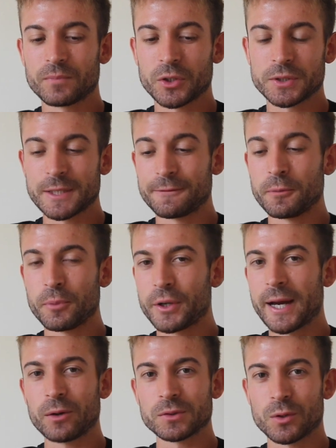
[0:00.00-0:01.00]
Because if you put
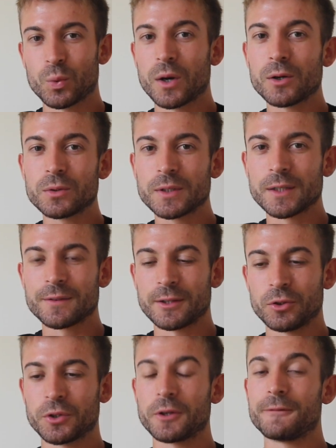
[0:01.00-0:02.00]
it out to the world, then
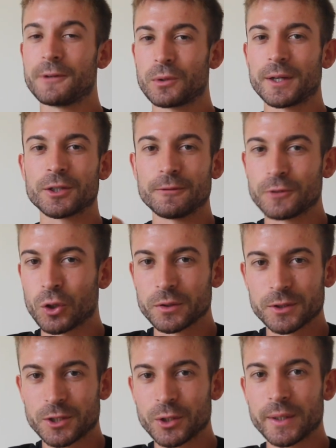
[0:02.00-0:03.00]
you're going to feel like you've got
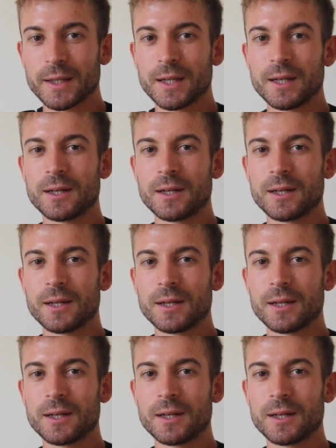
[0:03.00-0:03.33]
to do it.